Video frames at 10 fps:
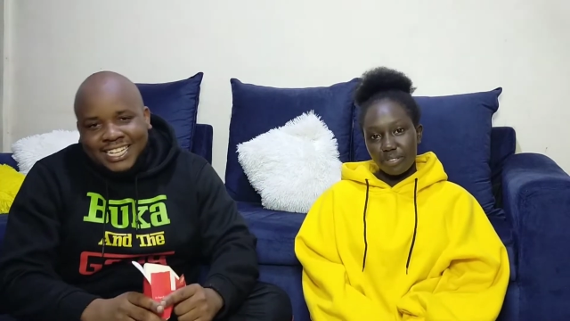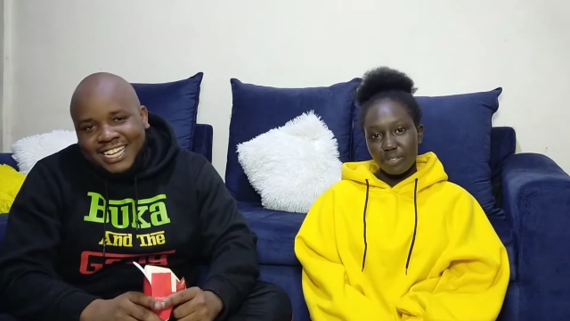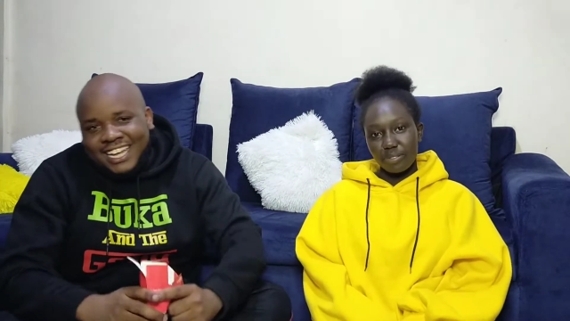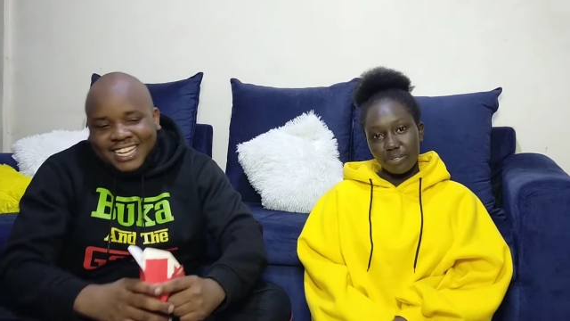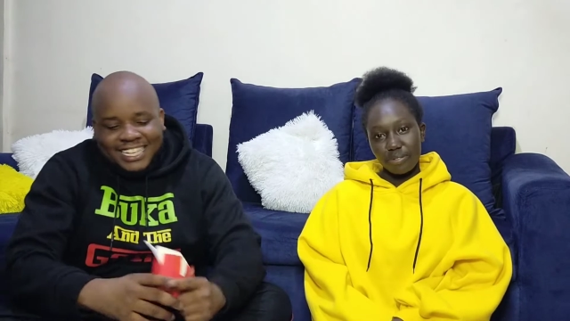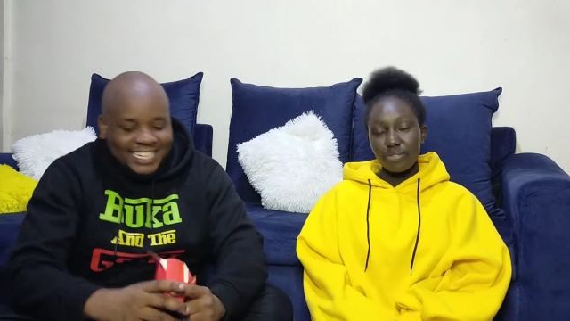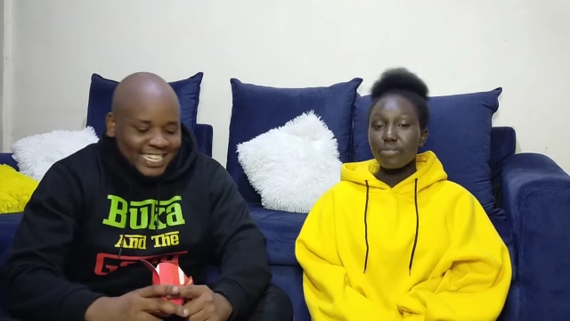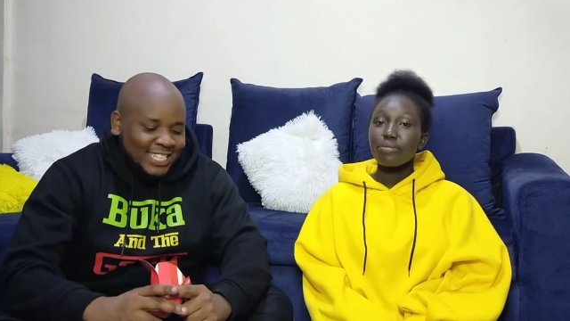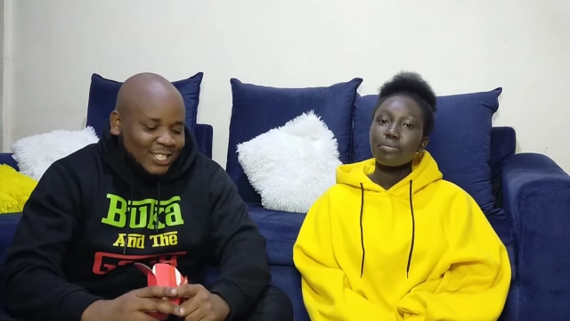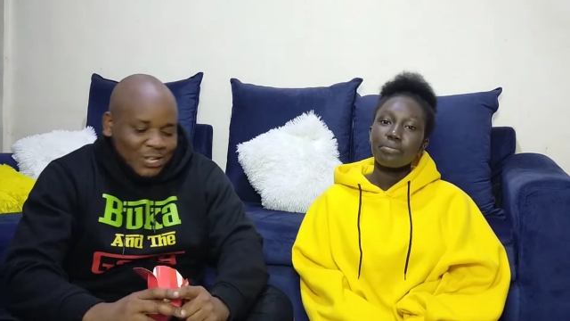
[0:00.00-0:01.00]

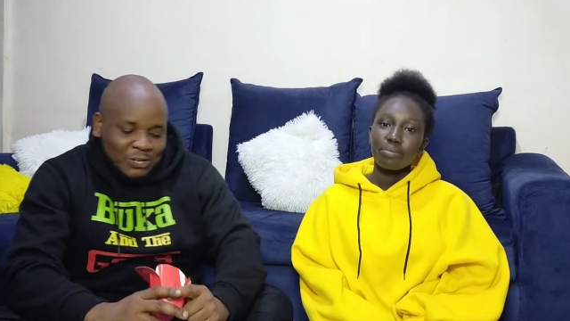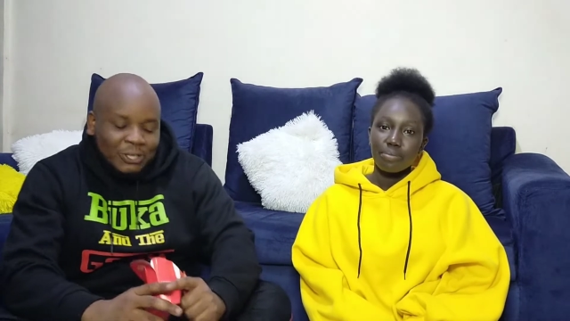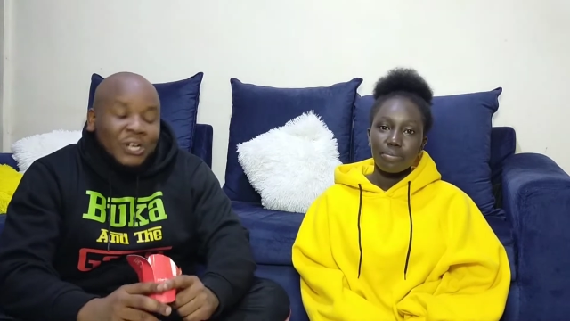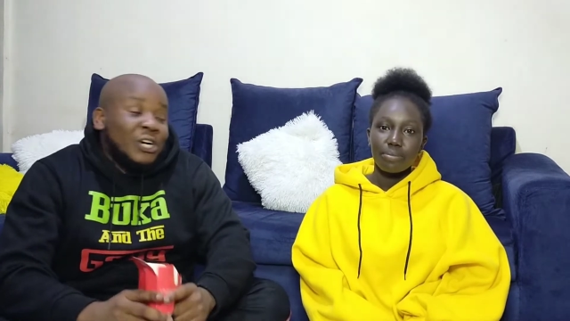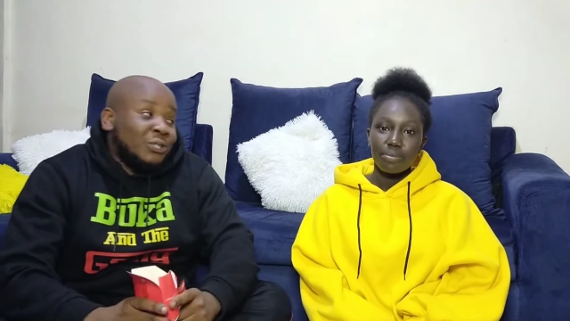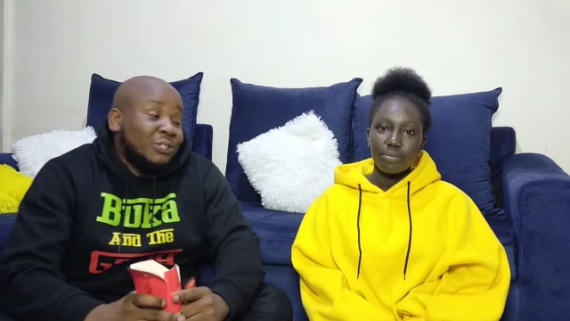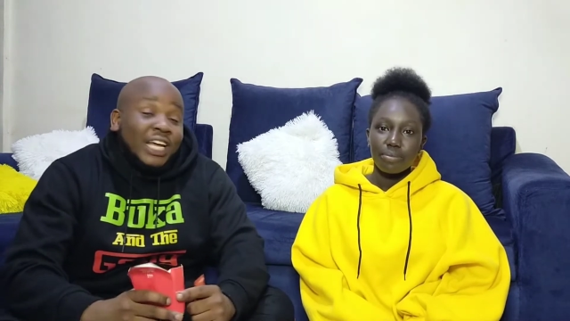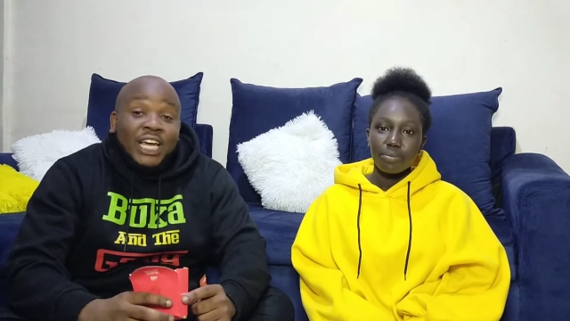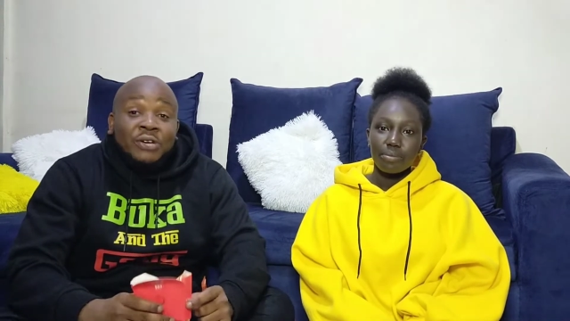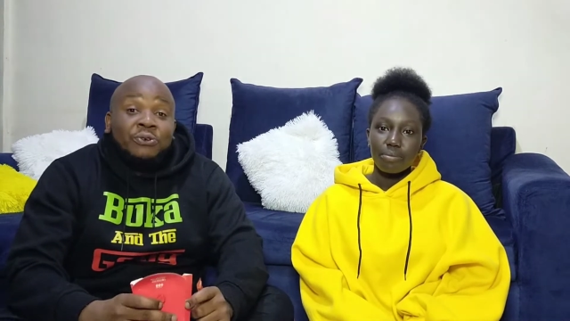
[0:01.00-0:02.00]
Speaker 1: Hey, so
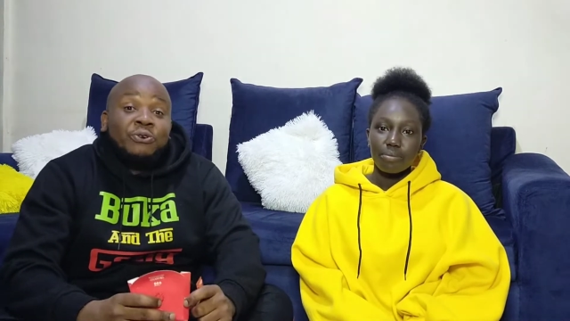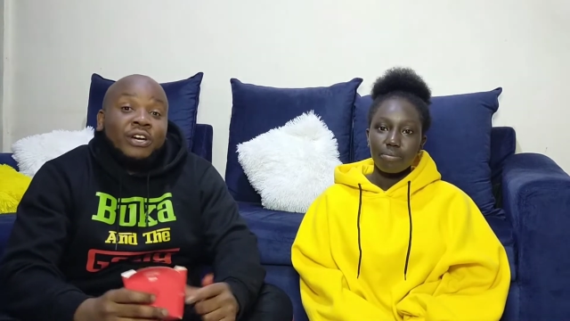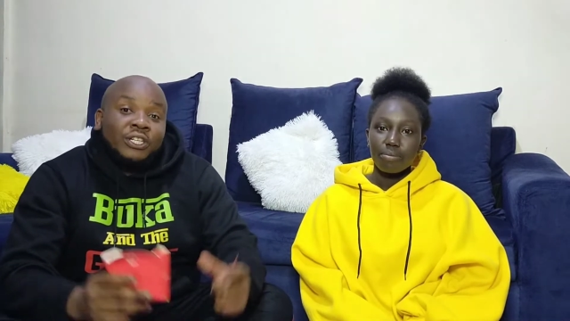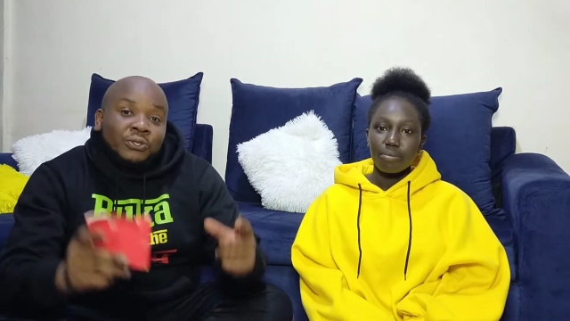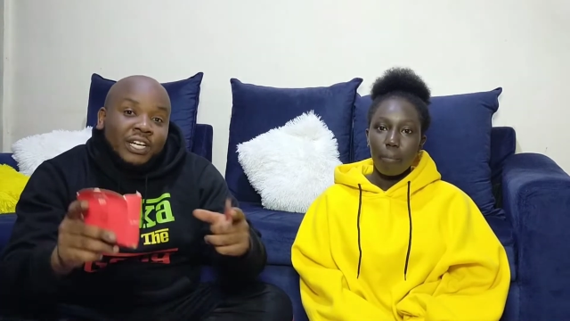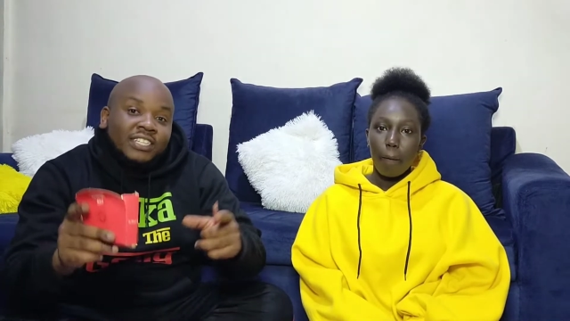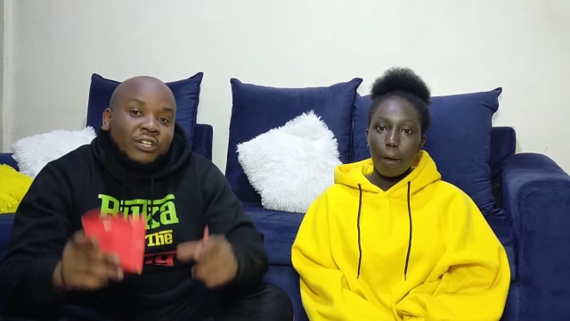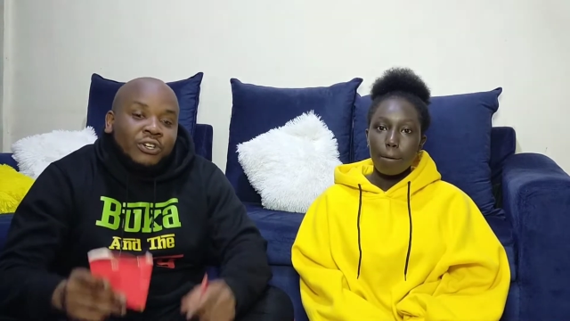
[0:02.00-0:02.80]
today you you guys are